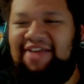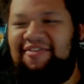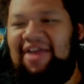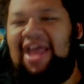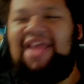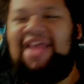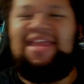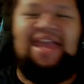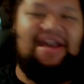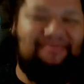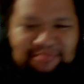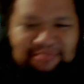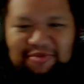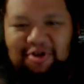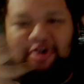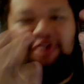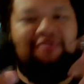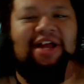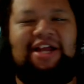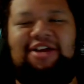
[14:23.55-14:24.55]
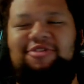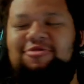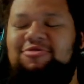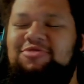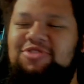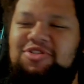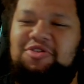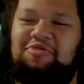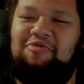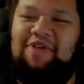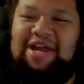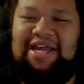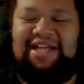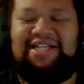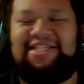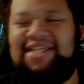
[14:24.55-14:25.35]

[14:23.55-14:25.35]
and yet move like cruiserweights.